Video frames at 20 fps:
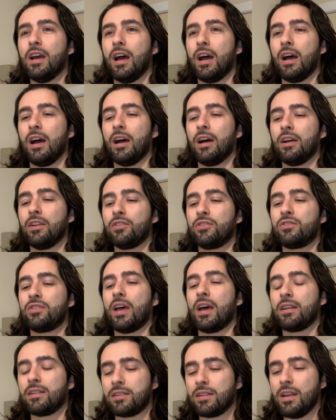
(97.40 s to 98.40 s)
uh,
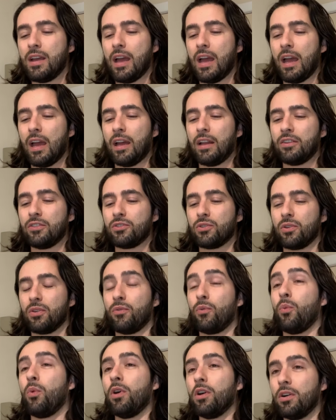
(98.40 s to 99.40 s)
set and sort
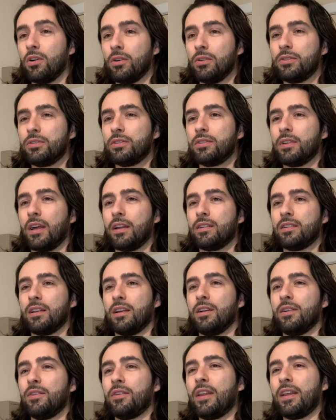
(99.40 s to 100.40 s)
of world that
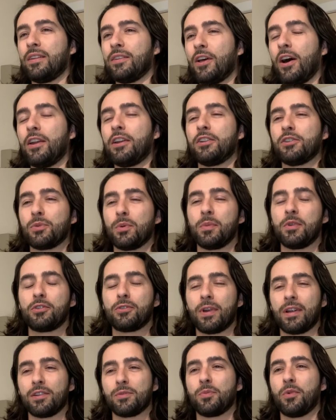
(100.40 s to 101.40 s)
uh, the audience will be
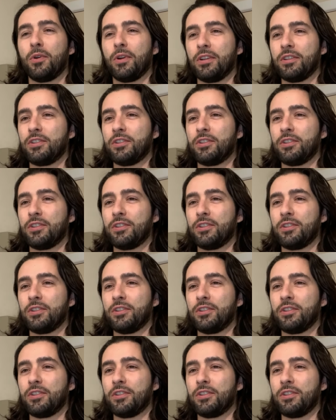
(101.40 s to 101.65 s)
transported